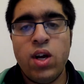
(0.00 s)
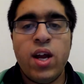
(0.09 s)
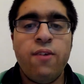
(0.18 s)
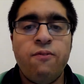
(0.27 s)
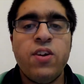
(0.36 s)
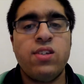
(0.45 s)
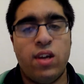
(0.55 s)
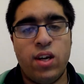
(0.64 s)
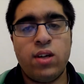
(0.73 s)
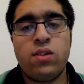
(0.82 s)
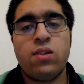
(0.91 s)
In
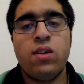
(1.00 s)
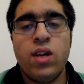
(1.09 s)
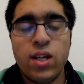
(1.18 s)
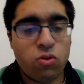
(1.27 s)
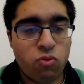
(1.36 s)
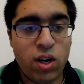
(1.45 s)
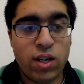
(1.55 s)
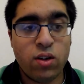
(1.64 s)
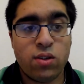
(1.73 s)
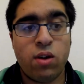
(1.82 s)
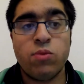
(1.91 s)
physics, it's a really
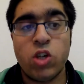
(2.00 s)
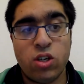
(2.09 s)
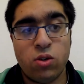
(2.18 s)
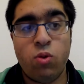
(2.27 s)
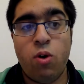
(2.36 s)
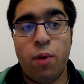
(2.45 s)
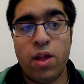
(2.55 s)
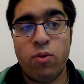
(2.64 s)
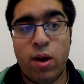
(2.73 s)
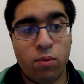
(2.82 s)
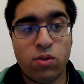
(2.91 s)
good subject as well, by the
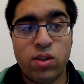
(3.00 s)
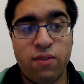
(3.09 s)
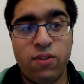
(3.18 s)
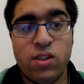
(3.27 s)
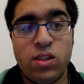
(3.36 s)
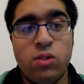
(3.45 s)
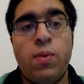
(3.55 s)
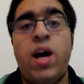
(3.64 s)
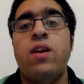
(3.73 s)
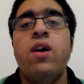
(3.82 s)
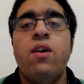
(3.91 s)
way. I'm not saying physics is
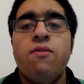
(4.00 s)
bad.